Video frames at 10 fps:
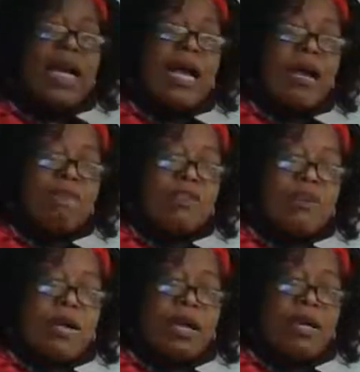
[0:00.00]
Half a
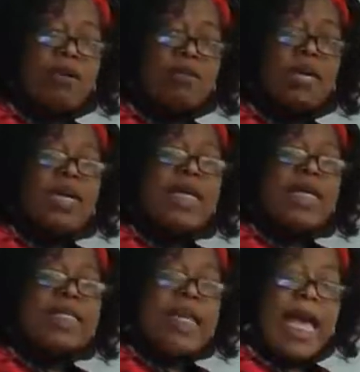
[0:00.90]
triangle
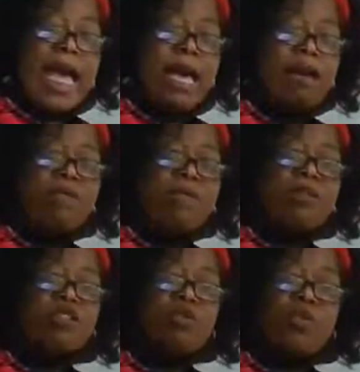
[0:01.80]
is half
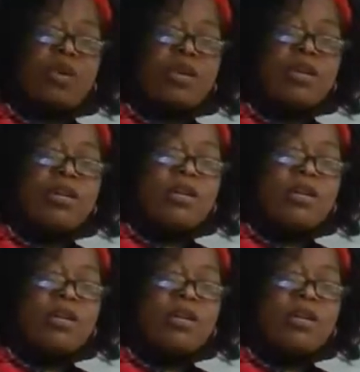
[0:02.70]
a square